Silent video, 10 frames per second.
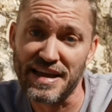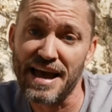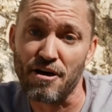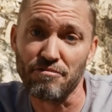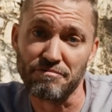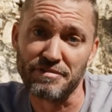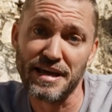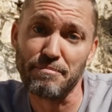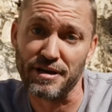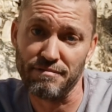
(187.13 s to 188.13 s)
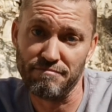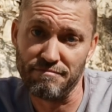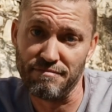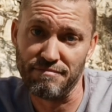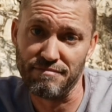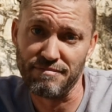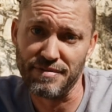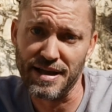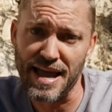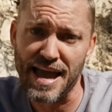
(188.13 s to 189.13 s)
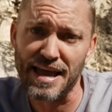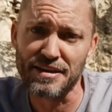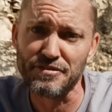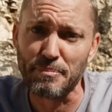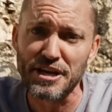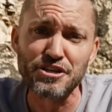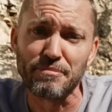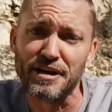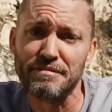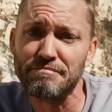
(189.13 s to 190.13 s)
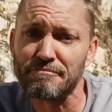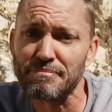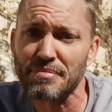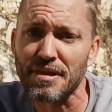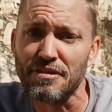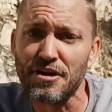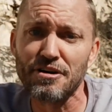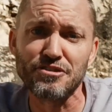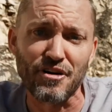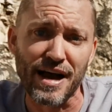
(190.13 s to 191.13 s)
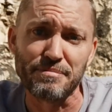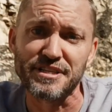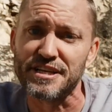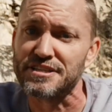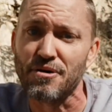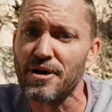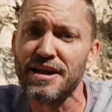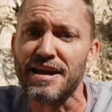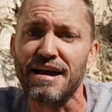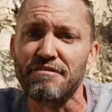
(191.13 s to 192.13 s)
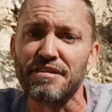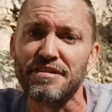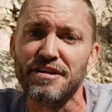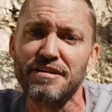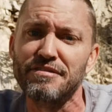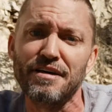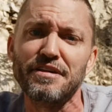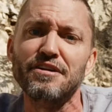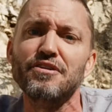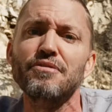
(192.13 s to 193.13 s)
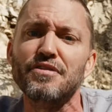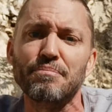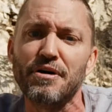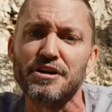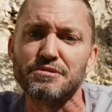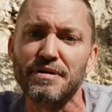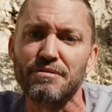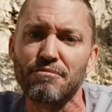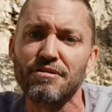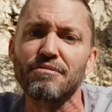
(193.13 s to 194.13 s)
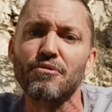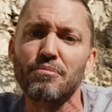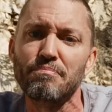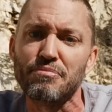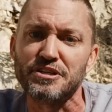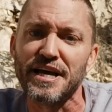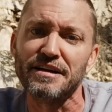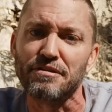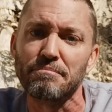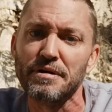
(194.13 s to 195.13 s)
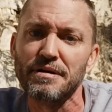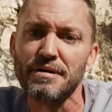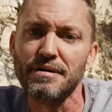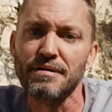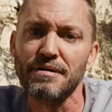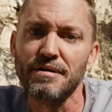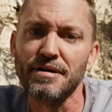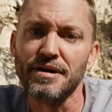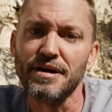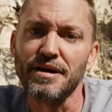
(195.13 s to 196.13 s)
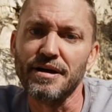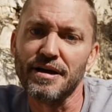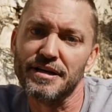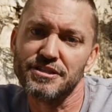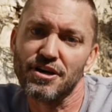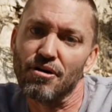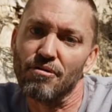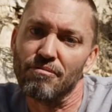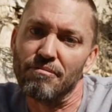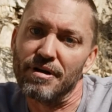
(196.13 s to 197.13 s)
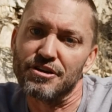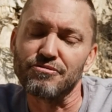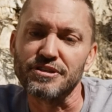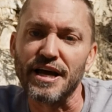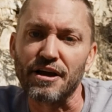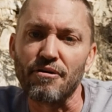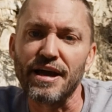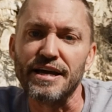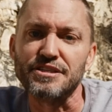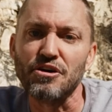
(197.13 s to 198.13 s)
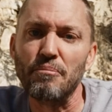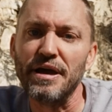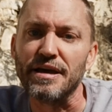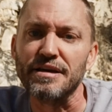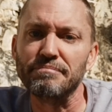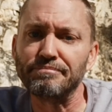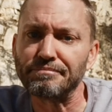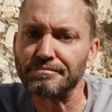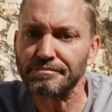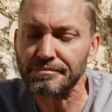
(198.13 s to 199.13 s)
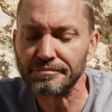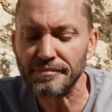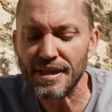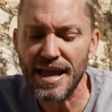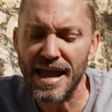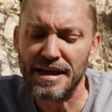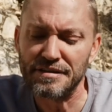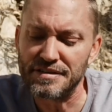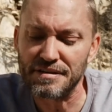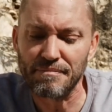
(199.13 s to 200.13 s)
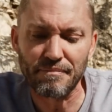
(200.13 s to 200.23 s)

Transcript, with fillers: town, Gibeah. And Benjamin, their tribe, says, no, we ain't going to have nothing to do with your punishment. We'll protect them. And so Israel's like, okay, so be it. And